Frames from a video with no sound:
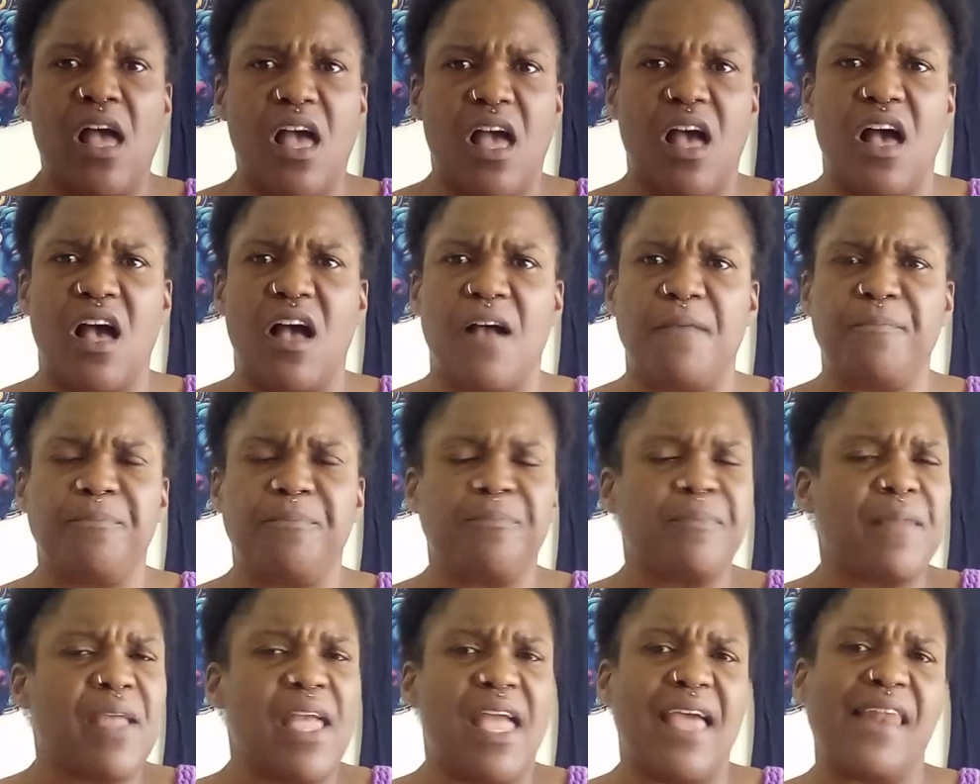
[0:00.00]
And
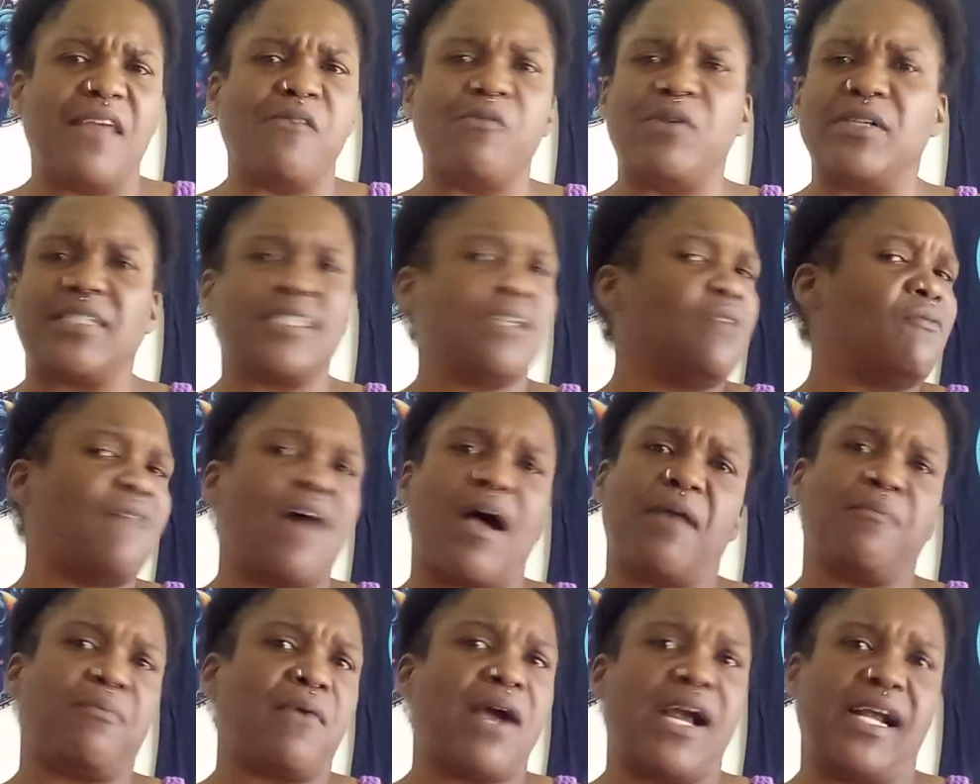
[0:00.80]
it wasn't
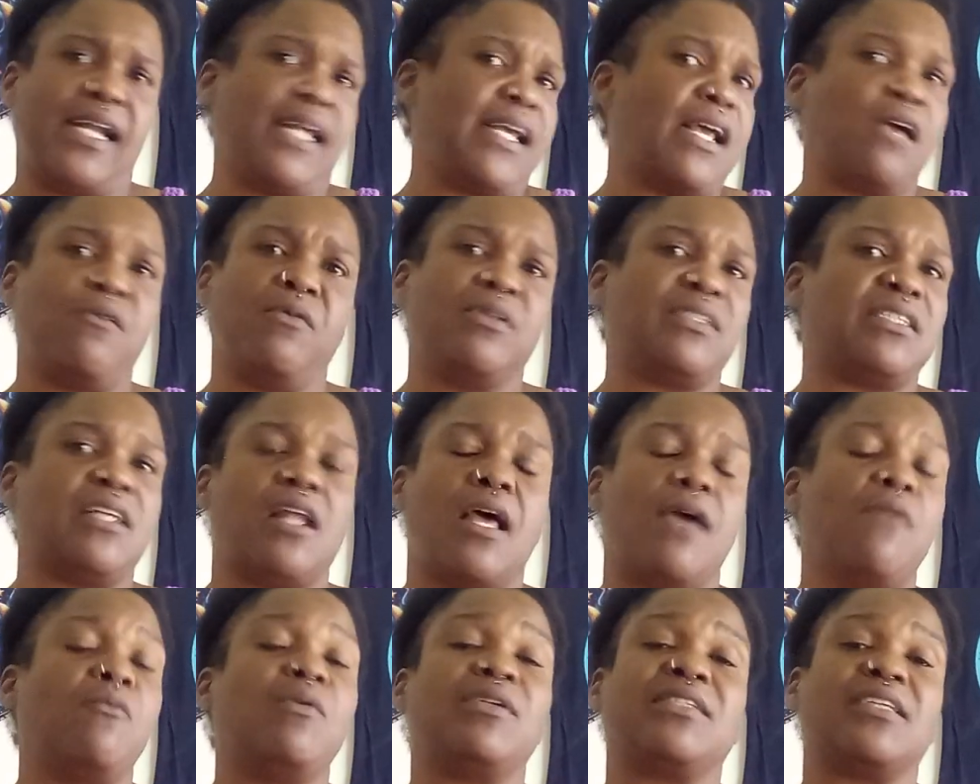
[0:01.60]
vibrating. It wasn't
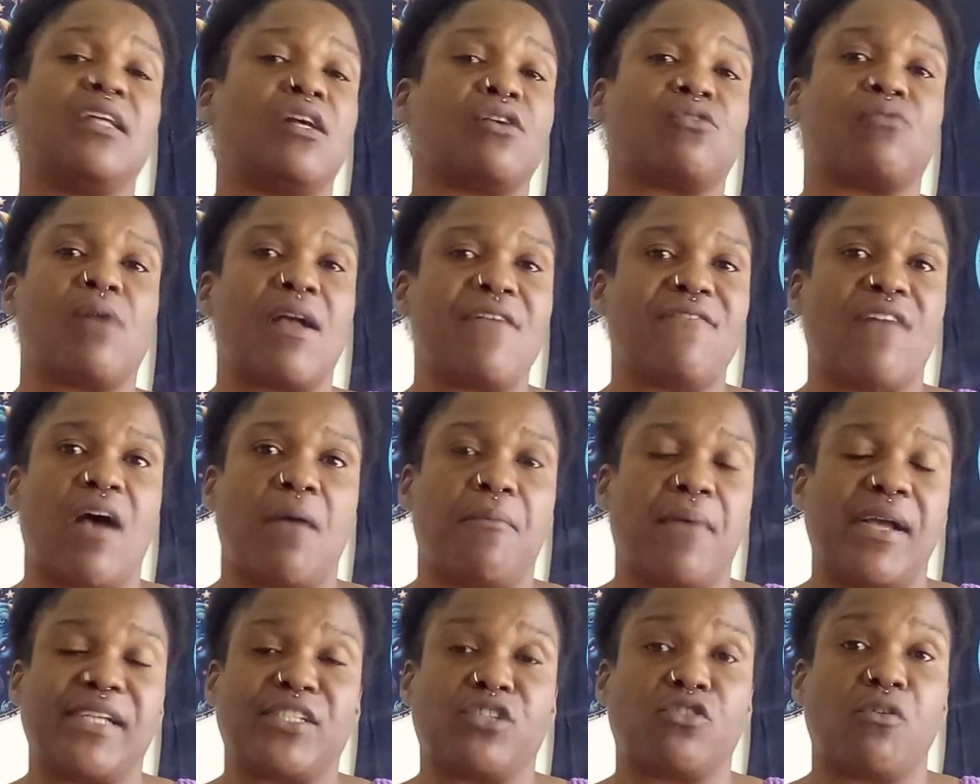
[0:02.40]
a great
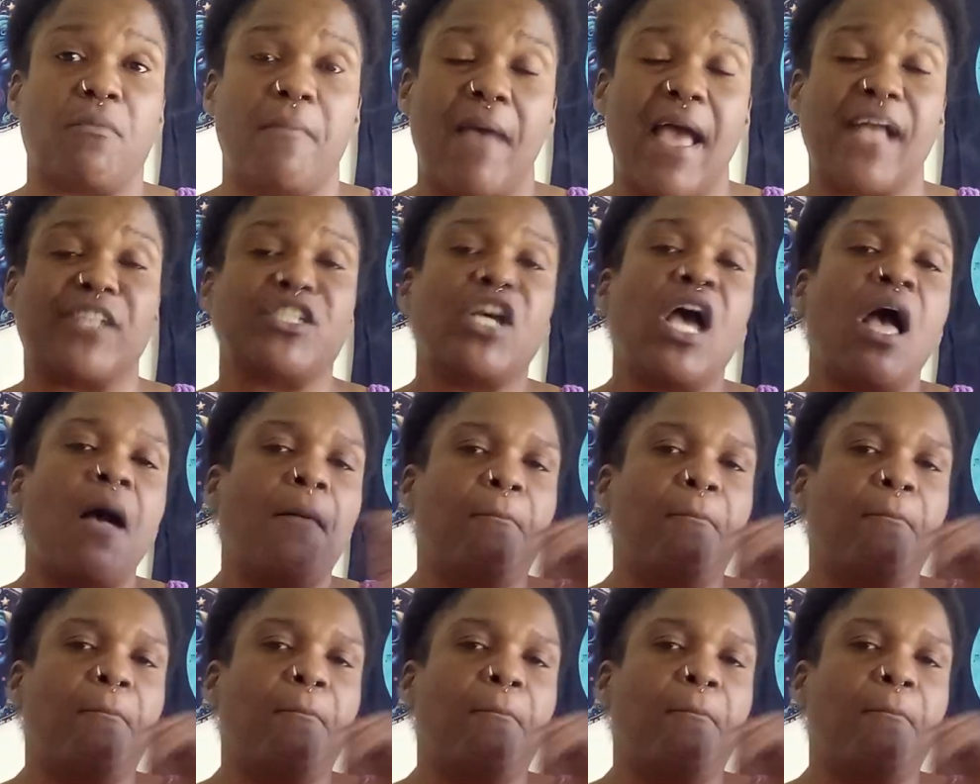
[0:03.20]
vibrational match.